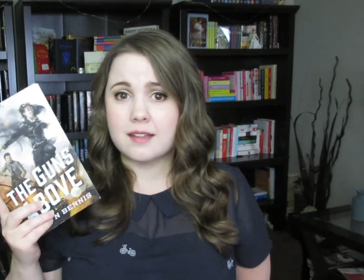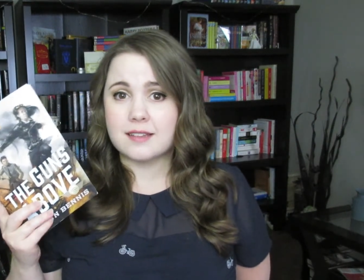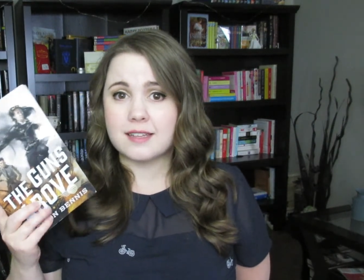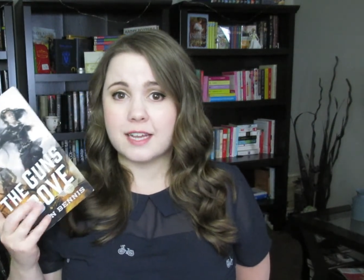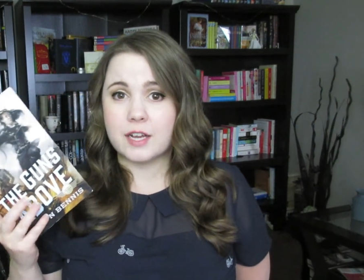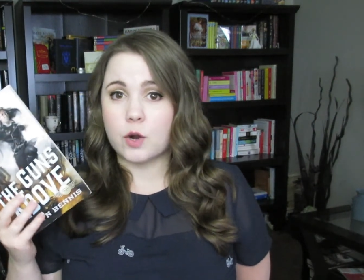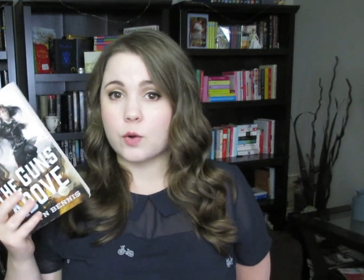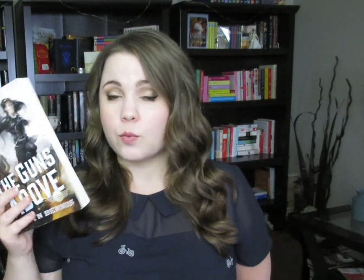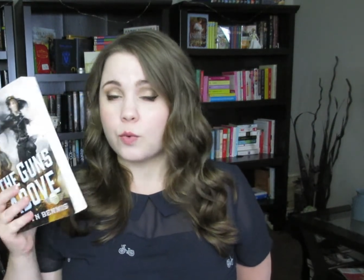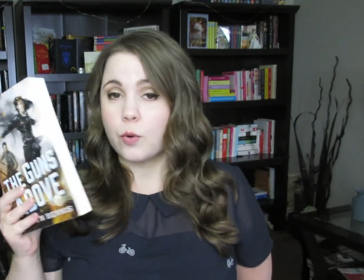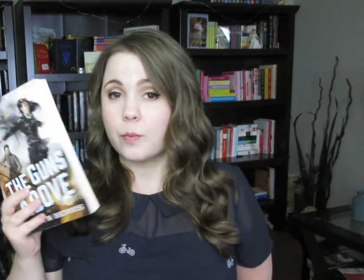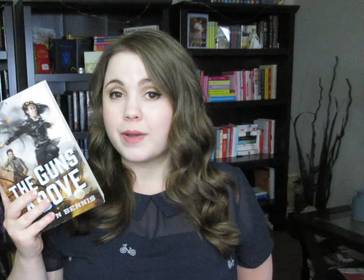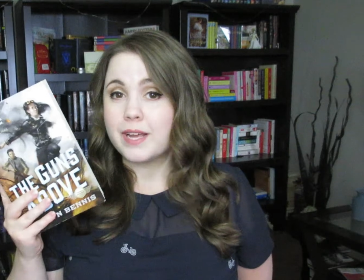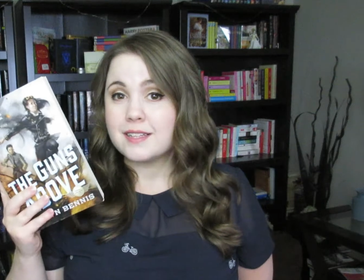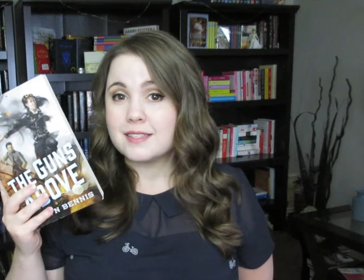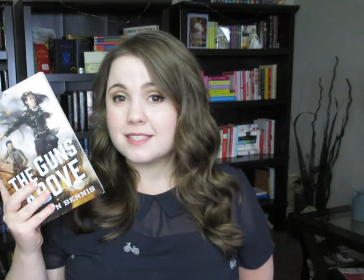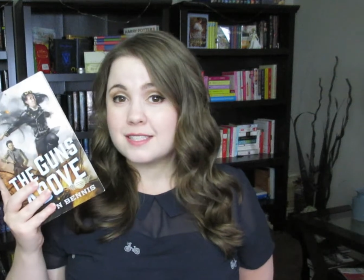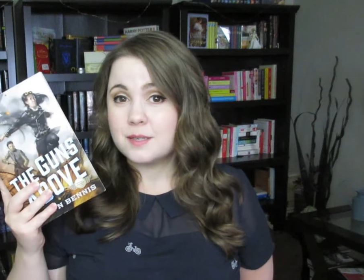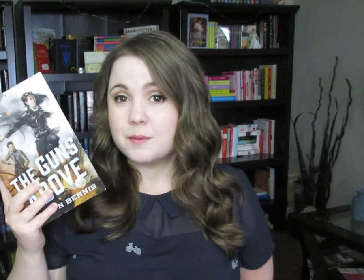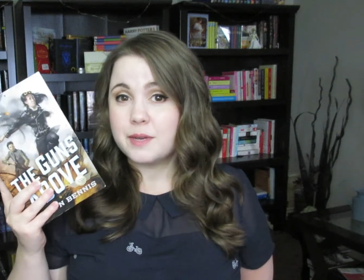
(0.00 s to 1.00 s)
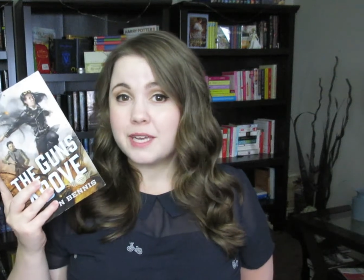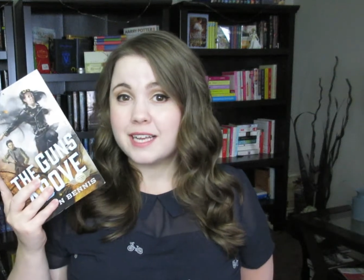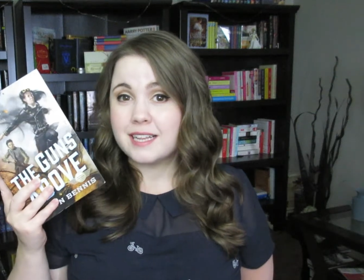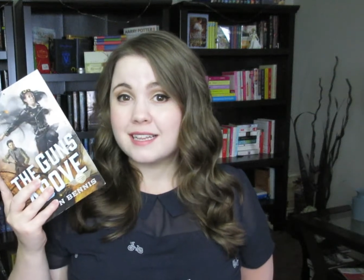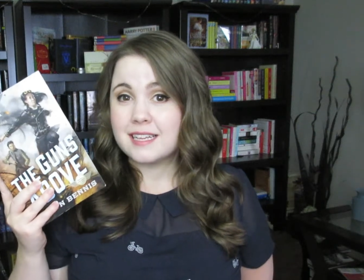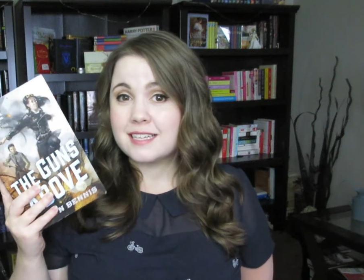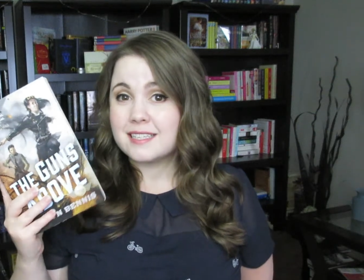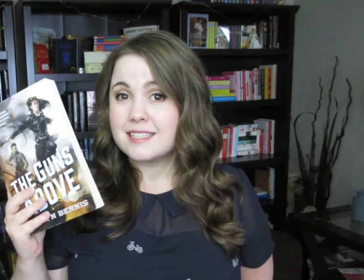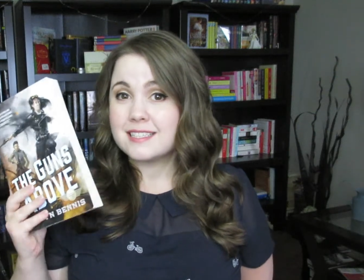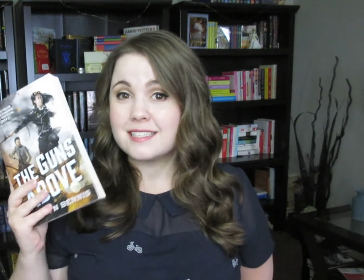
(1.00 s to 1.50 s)
like a romance to be
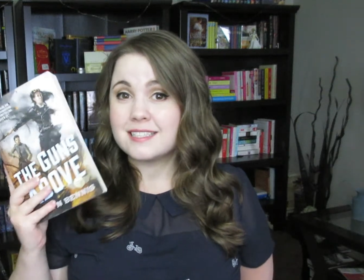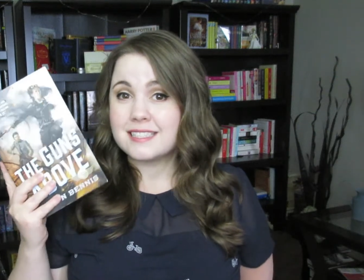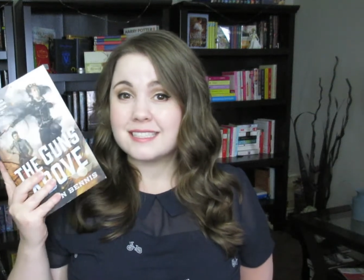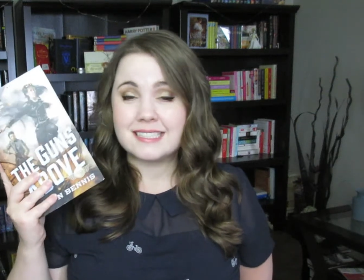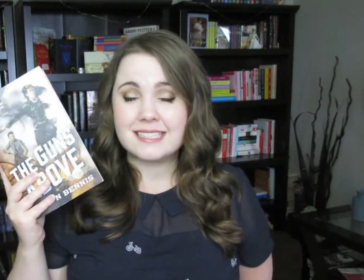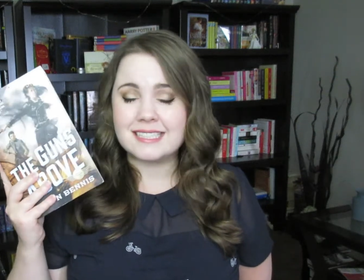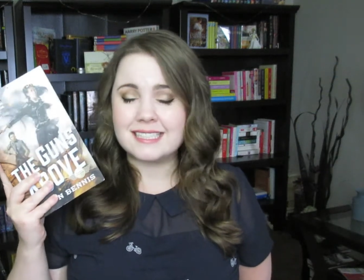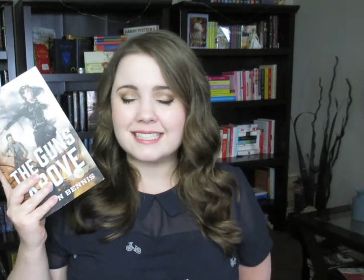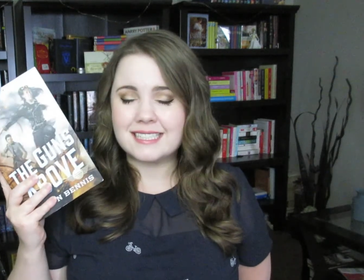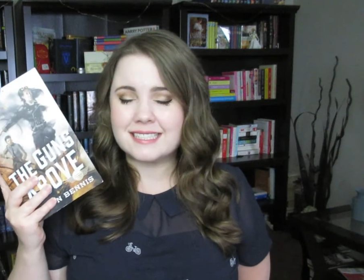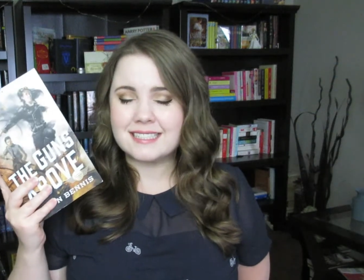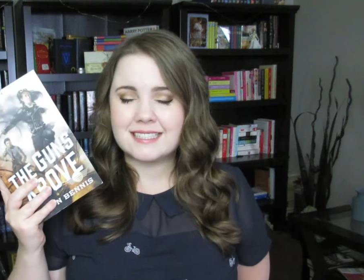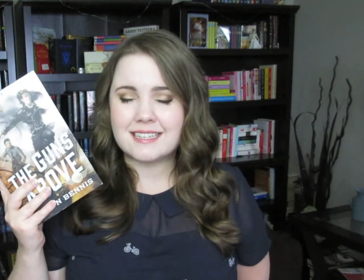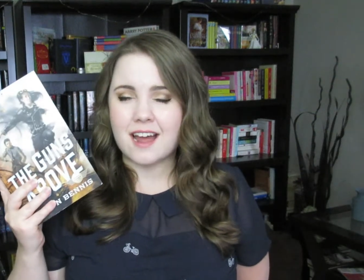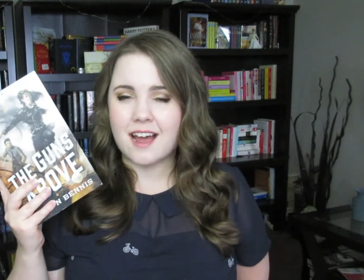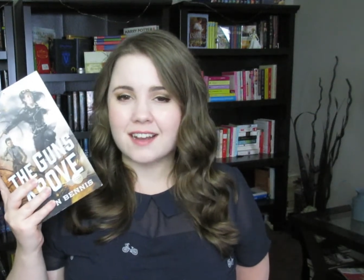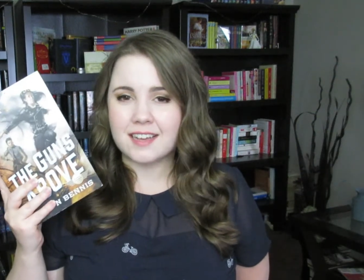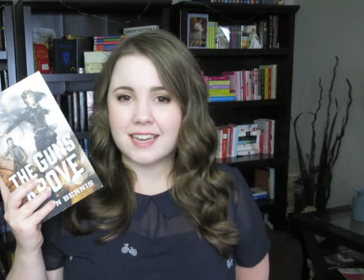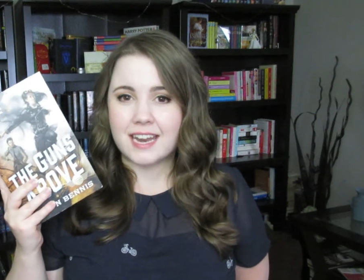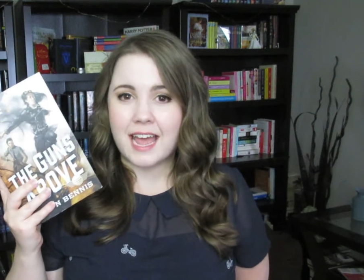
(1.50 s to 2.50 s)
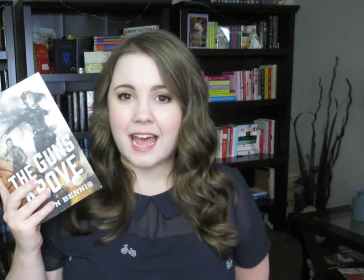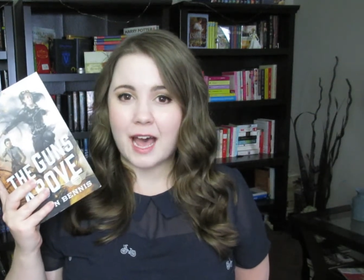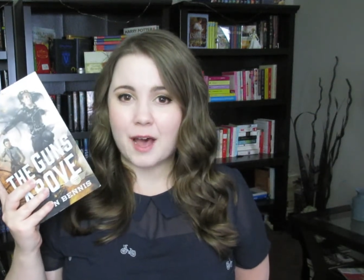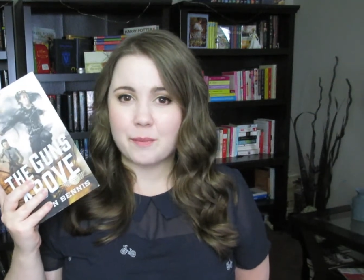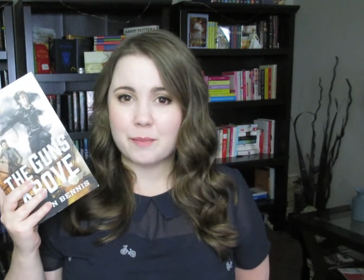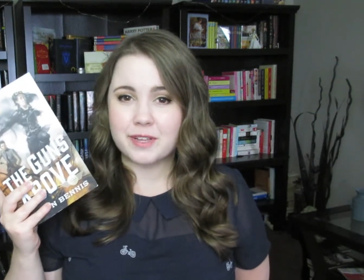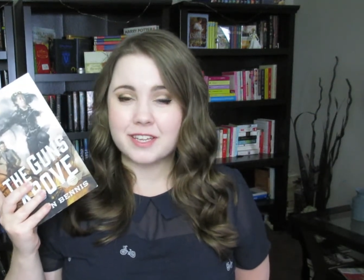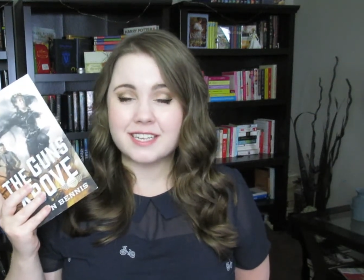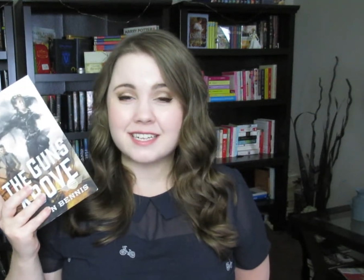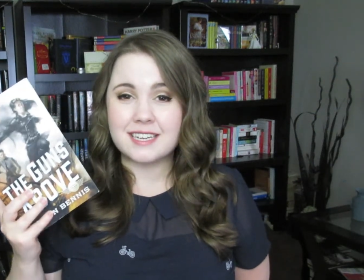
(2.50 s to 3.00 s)
in this, it's not going to
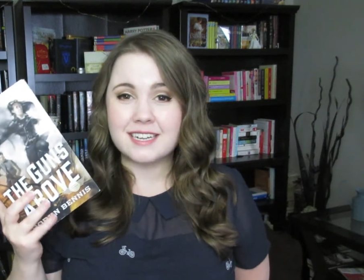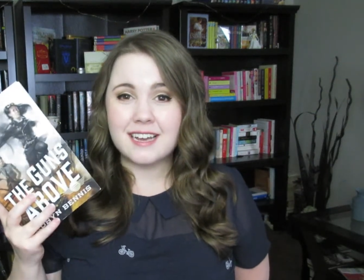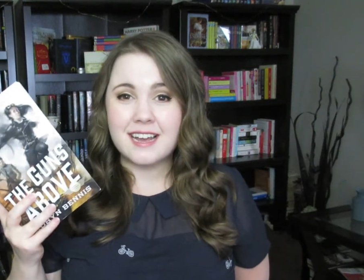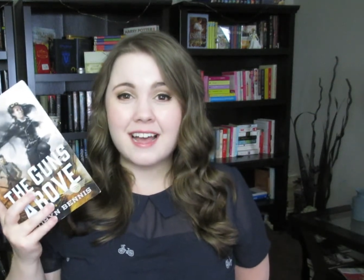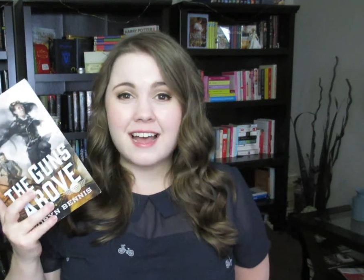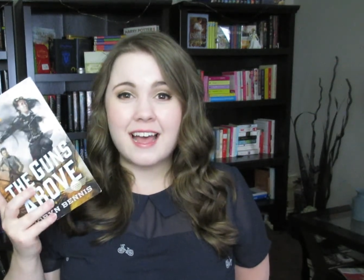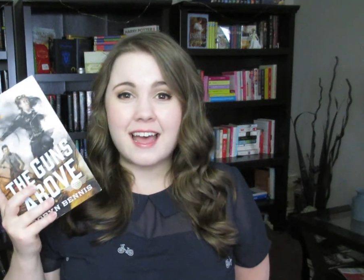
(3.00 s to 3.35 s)
happen.